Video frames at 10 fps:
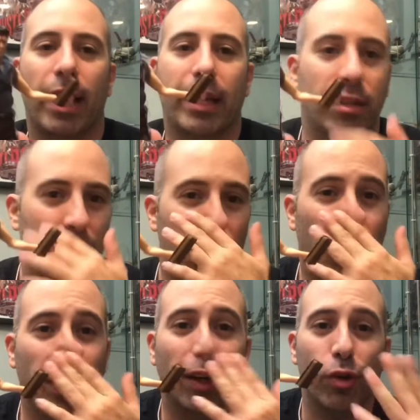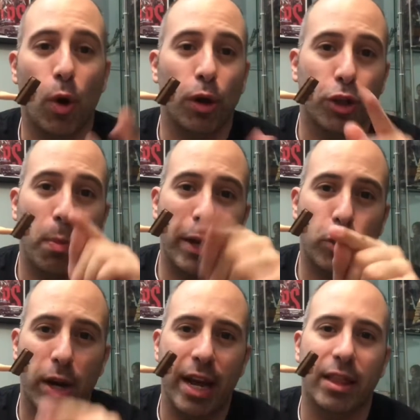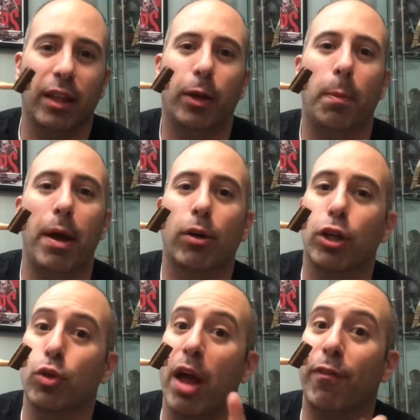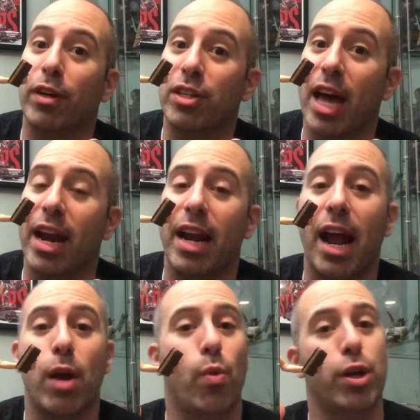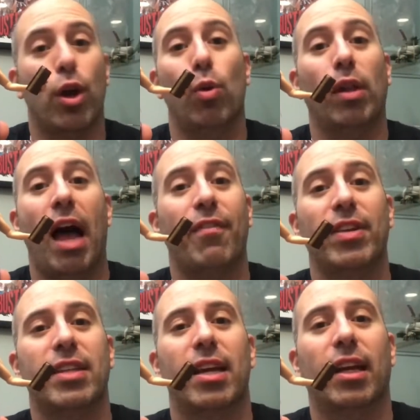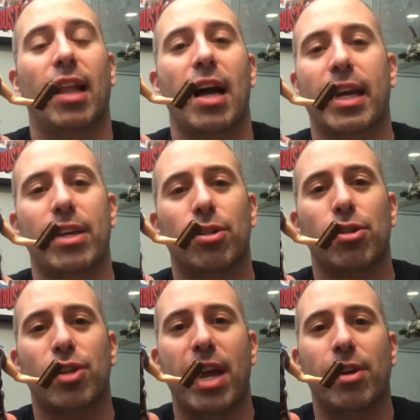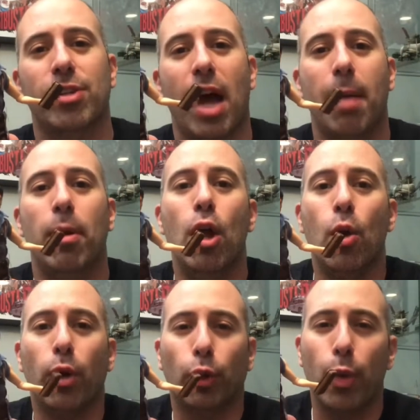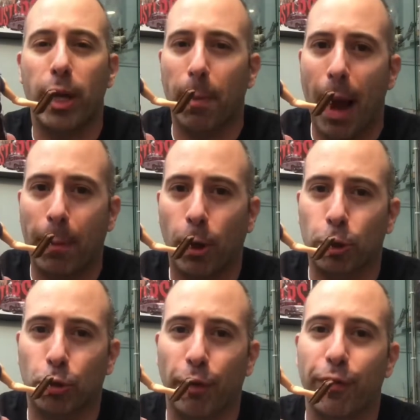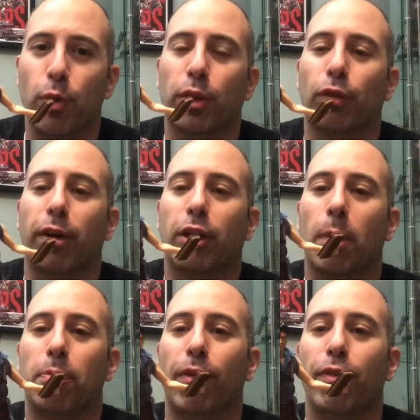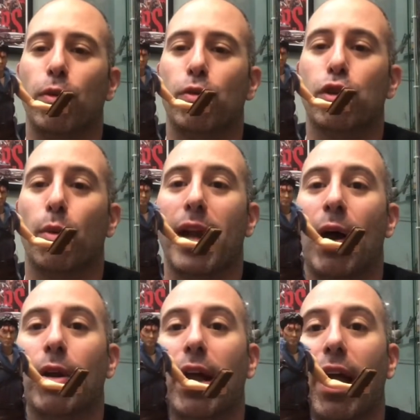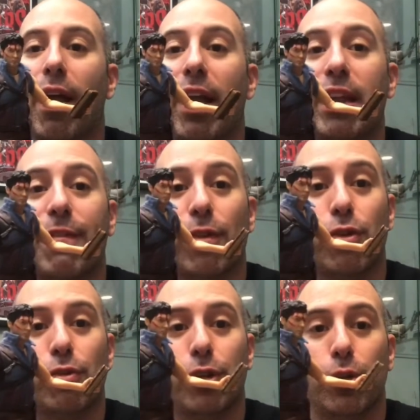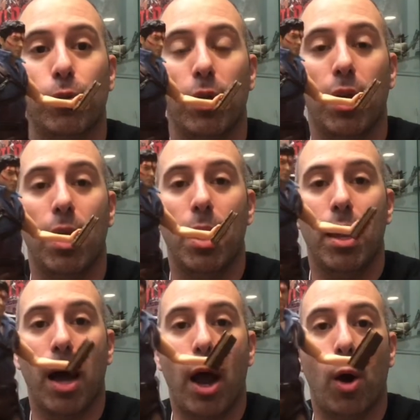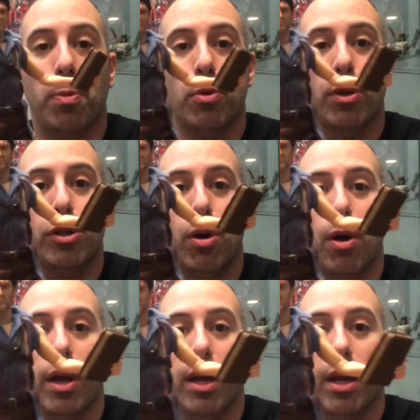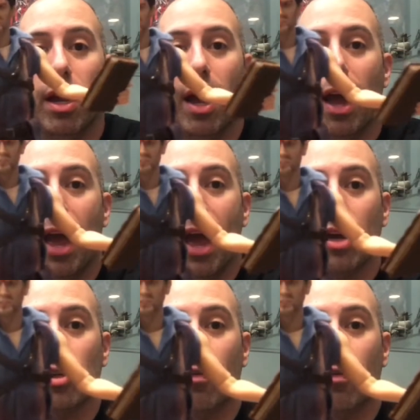a, liking to these figures. Also, make sure to hit the little bell because every Saturday night we go live at 10 o'clock Eastern Standard Time with the Week in Pop Culture review with the Red Cup review. So, without any further ado, I hope you enjoy Ash